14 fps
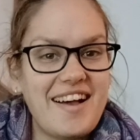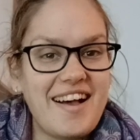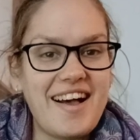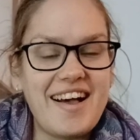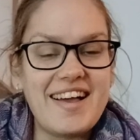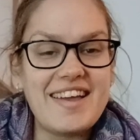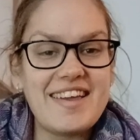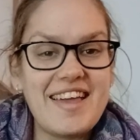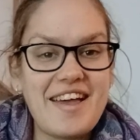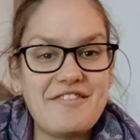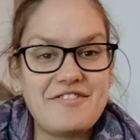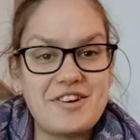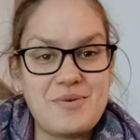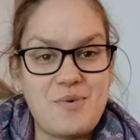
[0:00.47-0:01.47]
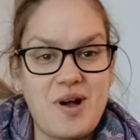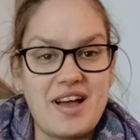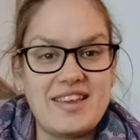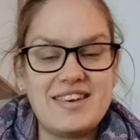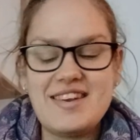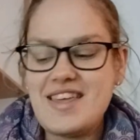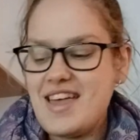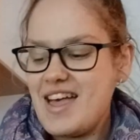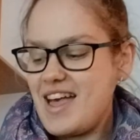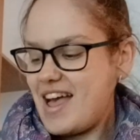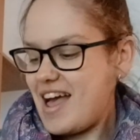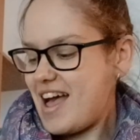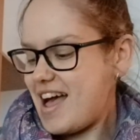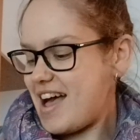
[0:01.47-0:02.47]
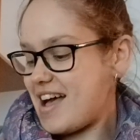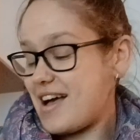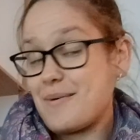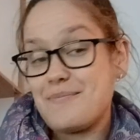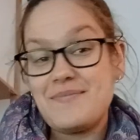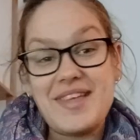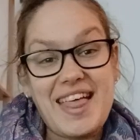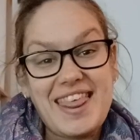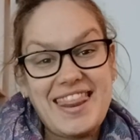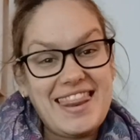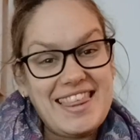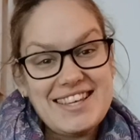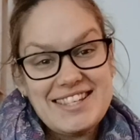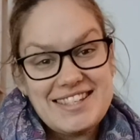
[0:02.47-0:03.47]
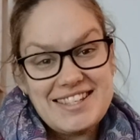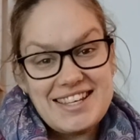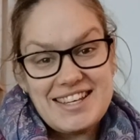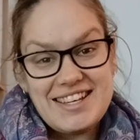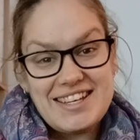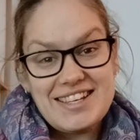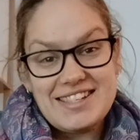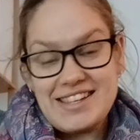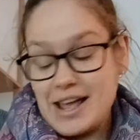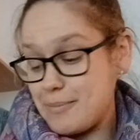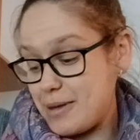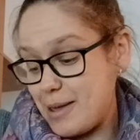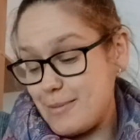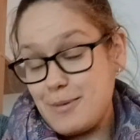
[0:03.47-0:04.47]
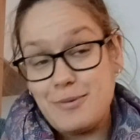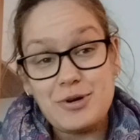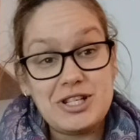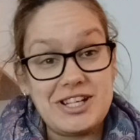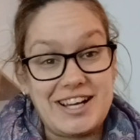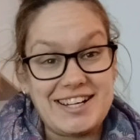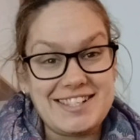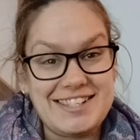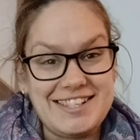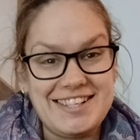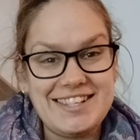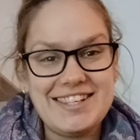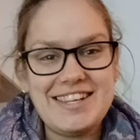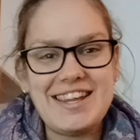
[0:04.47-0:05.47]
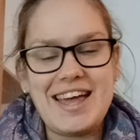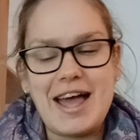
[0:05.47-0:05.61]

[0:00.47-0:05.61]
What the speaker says: Hi everyone. This is our baby boy Jackson,